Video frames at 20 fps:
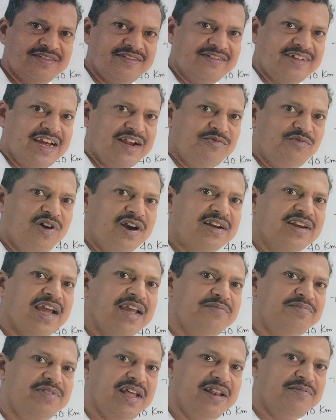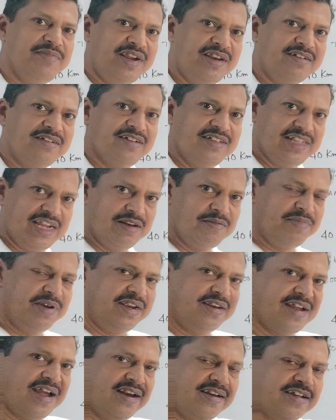At what time they'll meet? They'll
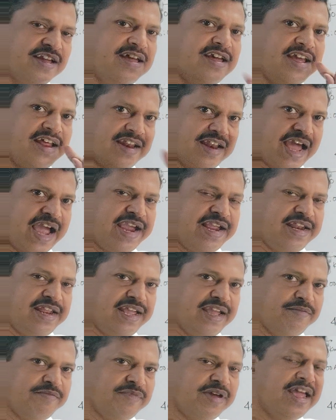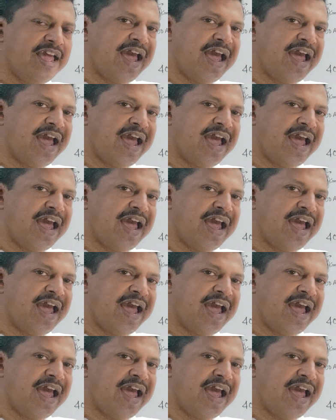meet at 9 a.m.